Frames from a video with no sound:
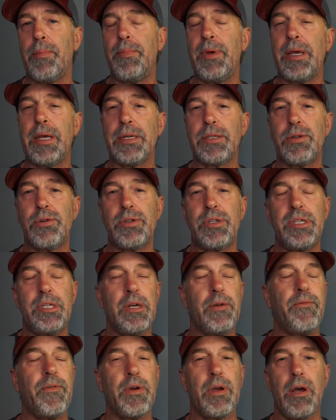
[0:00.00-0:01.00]
because there's
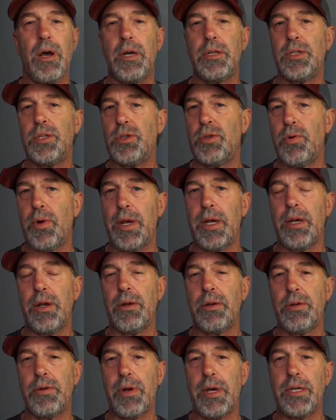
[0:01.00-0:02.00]
different
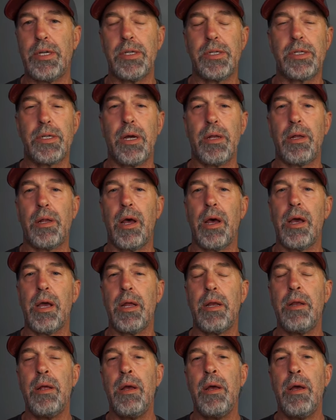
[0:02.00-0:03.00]
concentrations
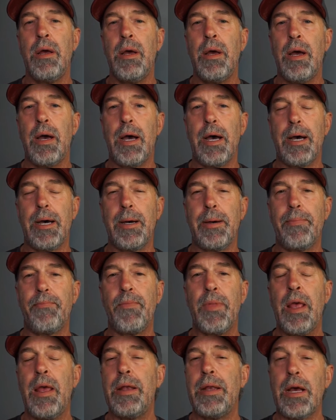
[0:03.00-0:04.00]
online.
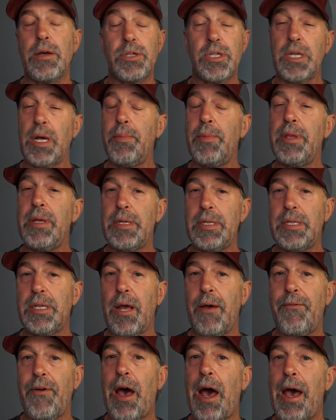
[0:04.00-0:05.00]
Now some of this
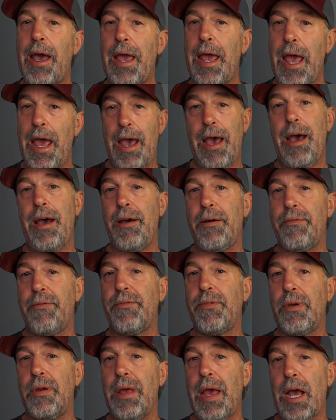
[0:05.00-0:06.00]
stuff I
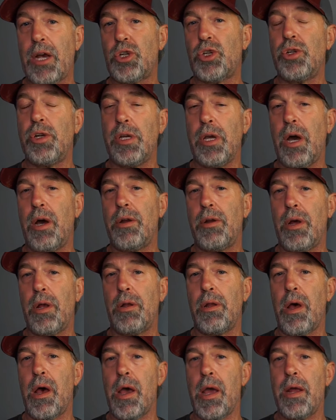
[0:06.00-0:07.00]
have actually gotten
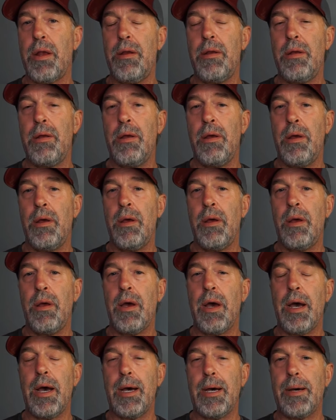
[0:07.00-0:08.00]
online
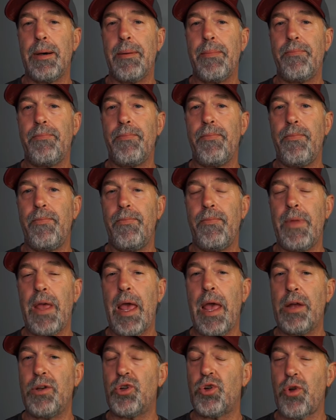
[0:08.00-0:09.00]

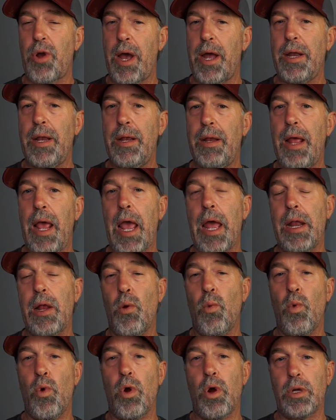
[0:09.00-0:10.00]
and tried it and it
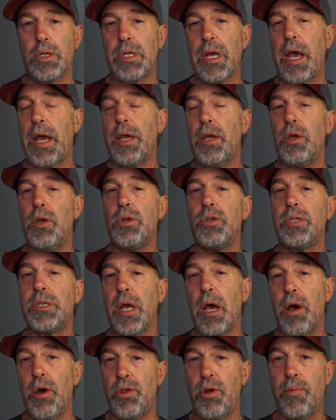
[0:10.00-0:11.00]
worked. I
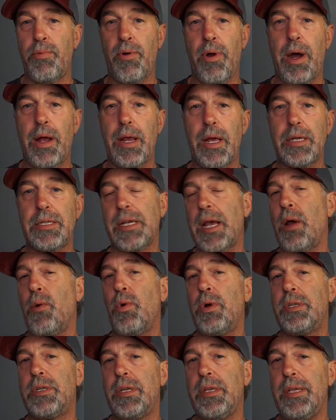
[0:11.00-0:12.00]
used other products. I
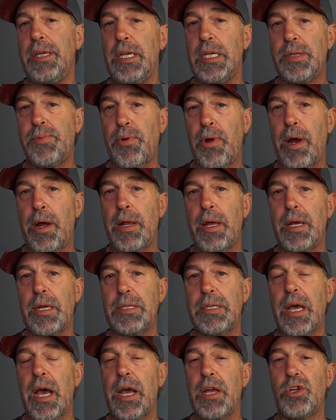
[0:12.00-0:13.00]
went to these
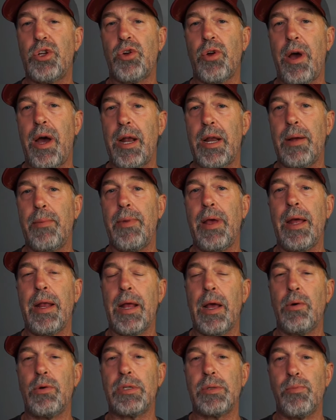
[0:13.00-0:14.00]
products, I tried them, and
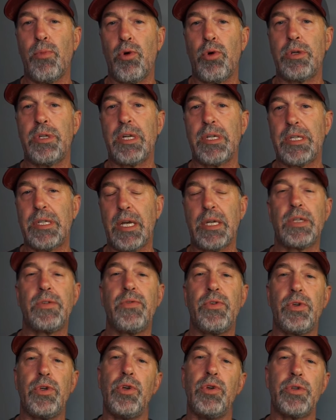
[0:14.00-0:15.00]
I was more
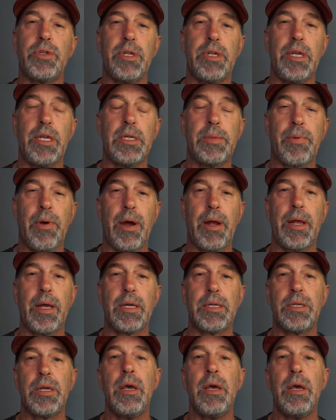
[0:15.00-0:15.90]
successful using these products,